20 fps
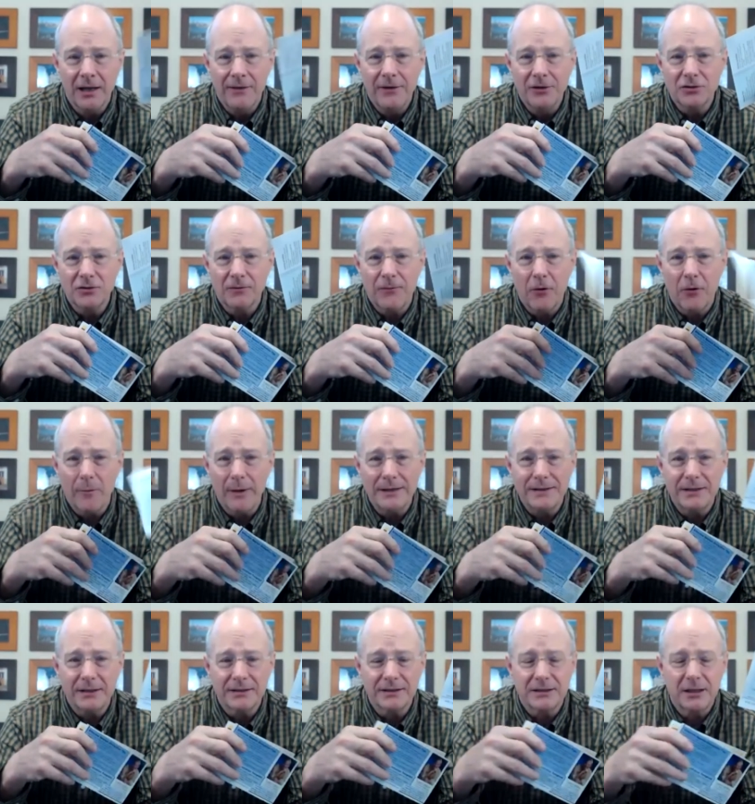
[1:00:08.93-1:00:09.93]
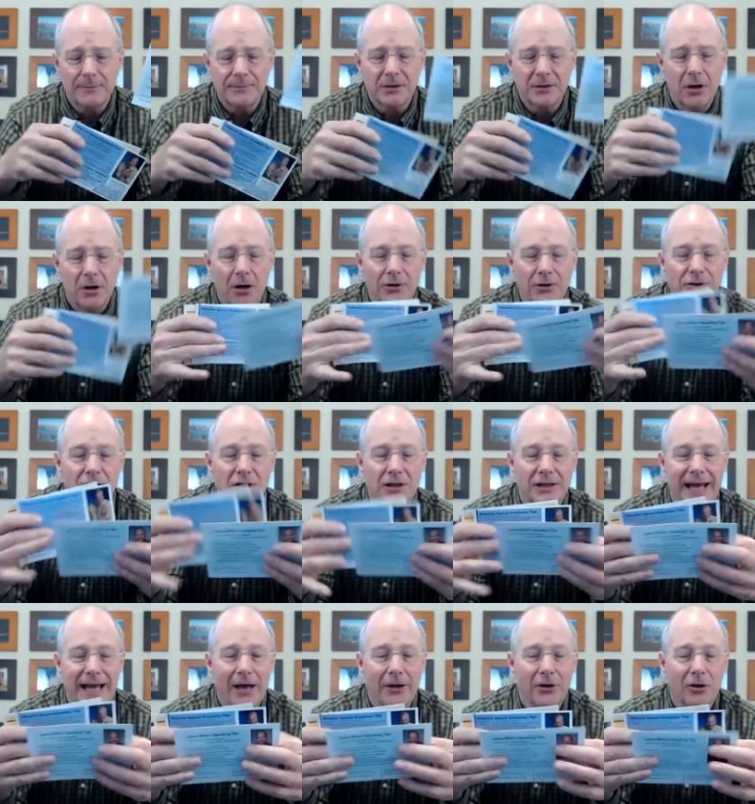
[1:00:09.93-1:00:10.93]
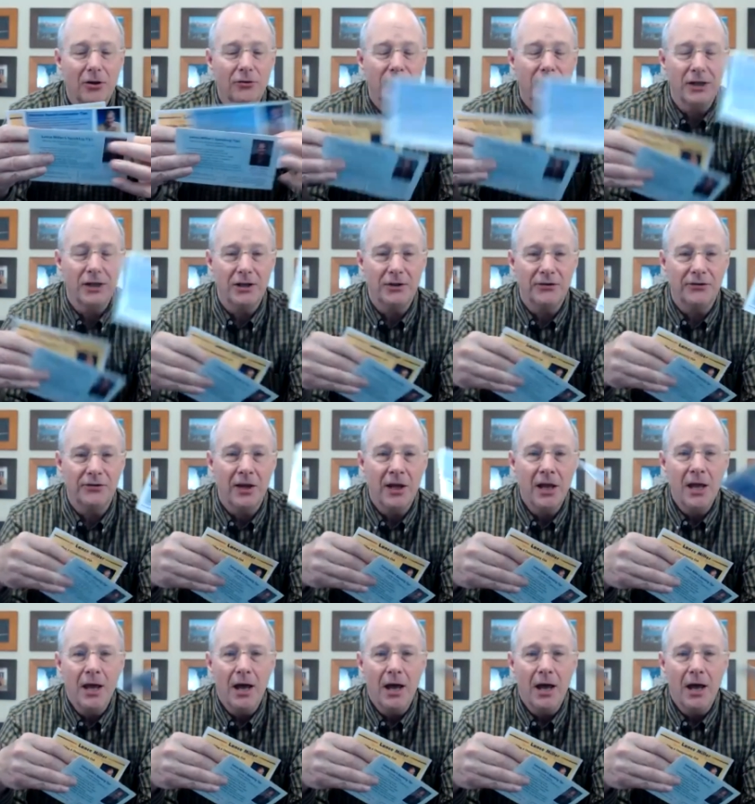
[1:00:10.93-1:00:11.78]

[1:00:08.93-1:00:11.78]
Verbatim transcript: These are four by six tips cards. You can download these.